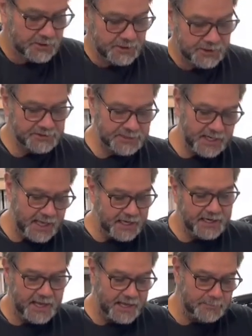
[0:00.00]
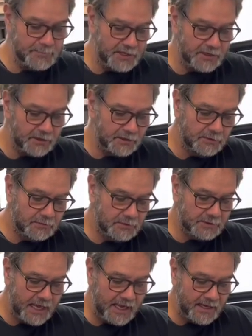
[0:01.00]
is an NA mirror,
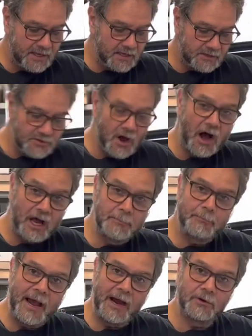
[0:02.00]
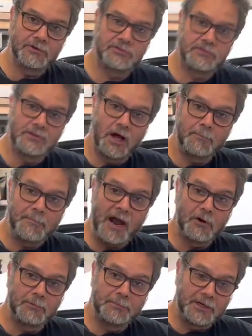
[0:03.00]
okay, non-power
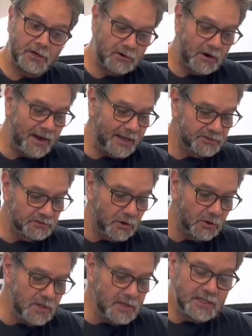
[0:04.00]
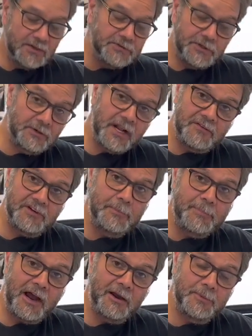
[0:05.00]
mirror, all right? So if you don't have any
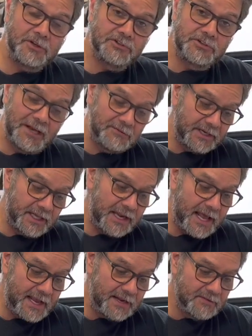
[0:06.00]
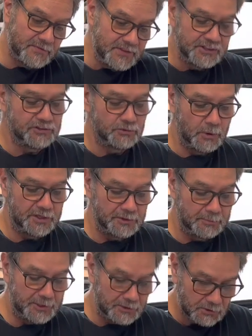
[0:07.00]
power mirrors and you have an NA, this is what your
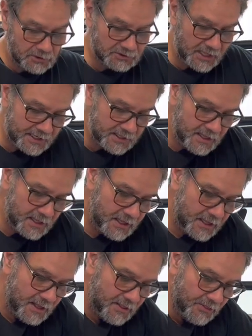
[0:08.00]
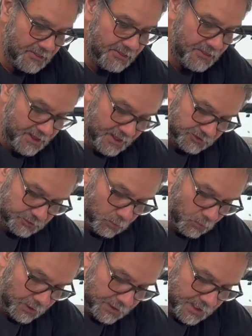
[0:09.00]
mirror looks like. This
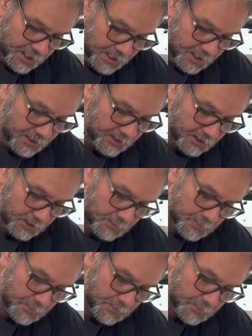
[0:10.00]
one here